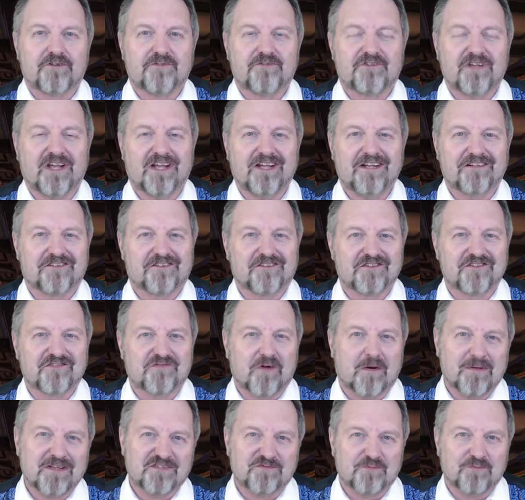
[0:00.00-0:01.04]
to Tales
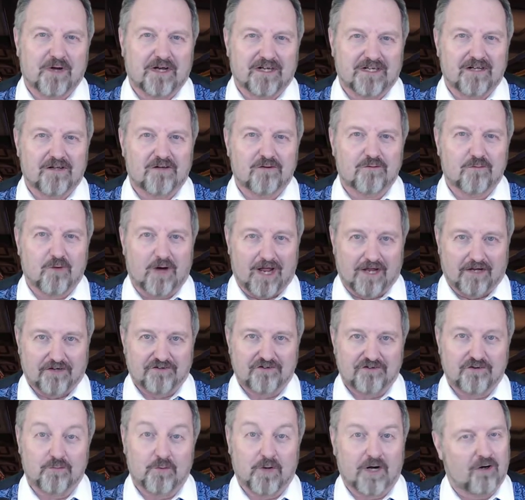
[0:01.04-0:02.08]
from SYL
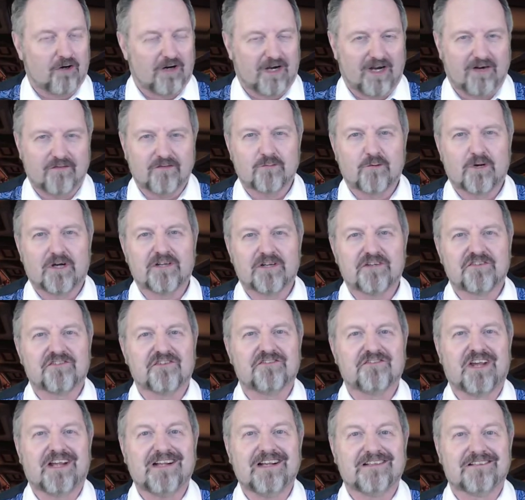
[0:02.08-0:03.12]
Ranch, where everyone is
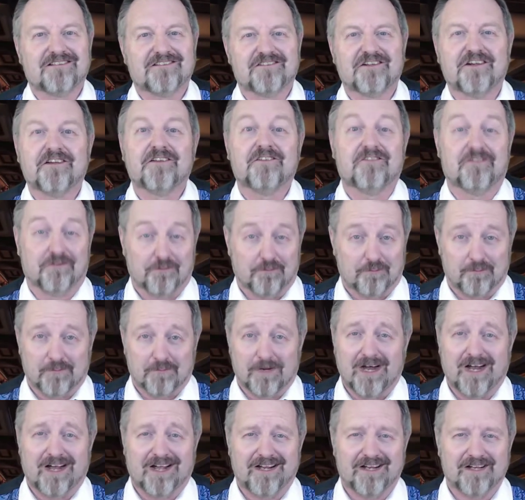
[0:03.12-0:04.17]
entitled to
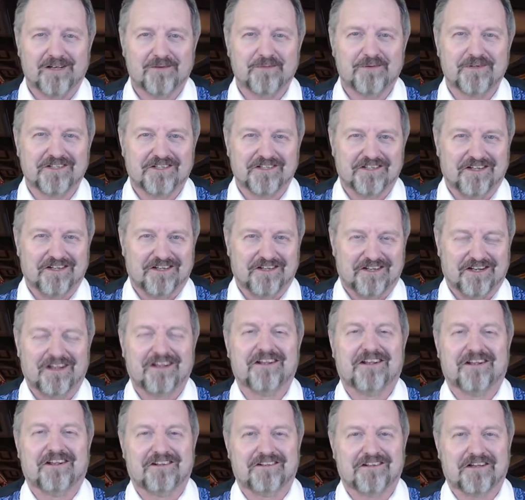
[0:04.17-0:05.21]
my opinion,
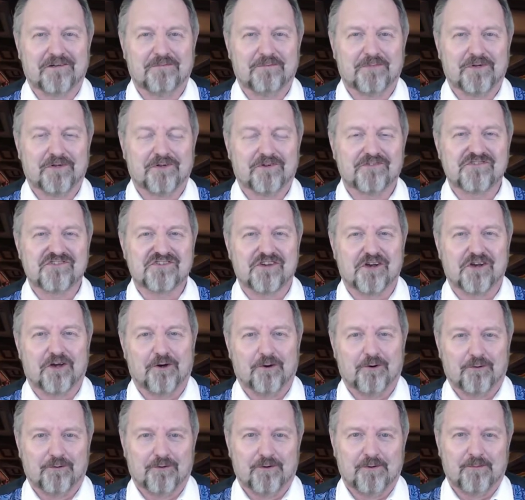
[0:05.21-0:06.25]
and I'm Bill
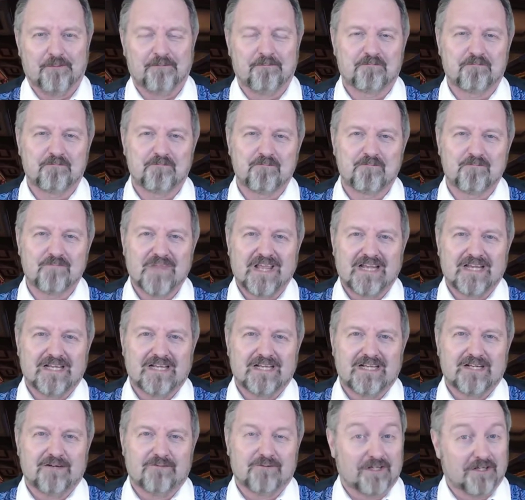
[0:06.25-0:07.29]
Stone.
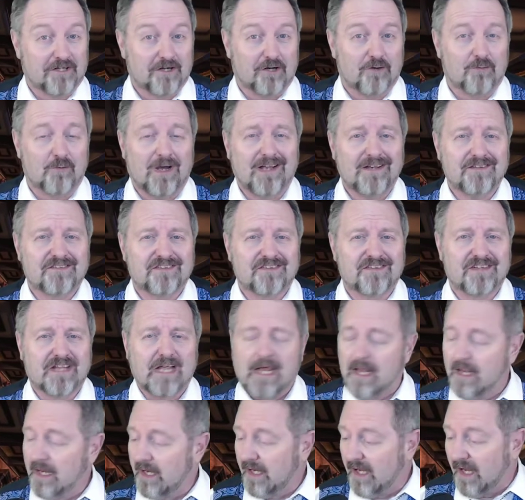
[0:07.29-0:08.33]
You know what?
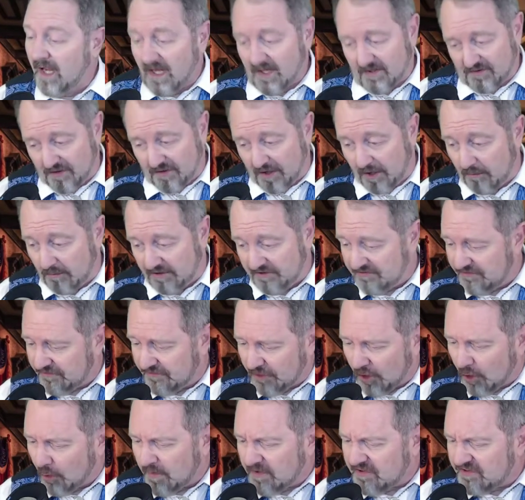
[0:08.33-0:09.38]
There is
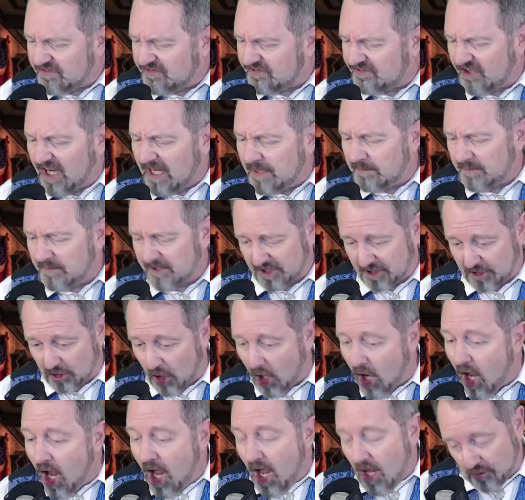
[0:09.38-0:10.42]
no escaping
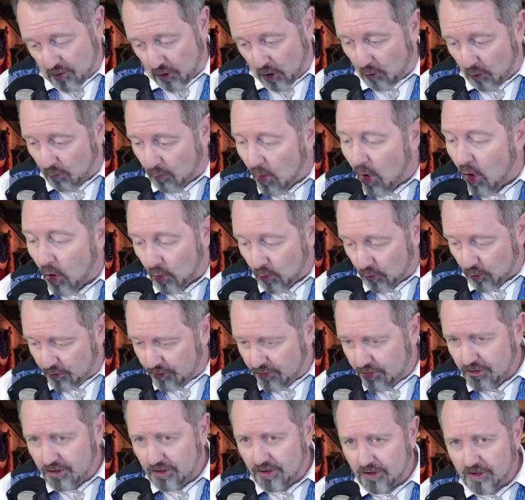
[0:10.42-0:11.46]
the
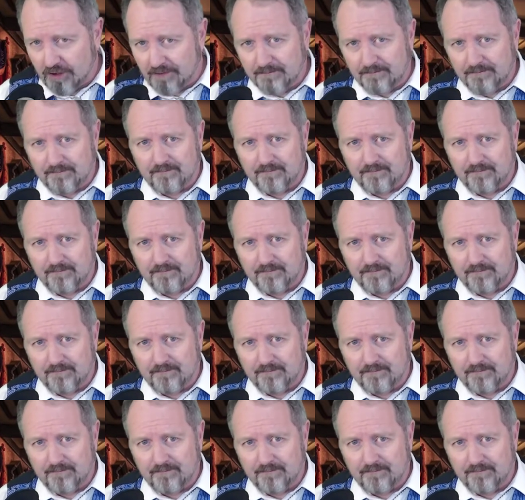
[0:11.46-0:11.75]
woke.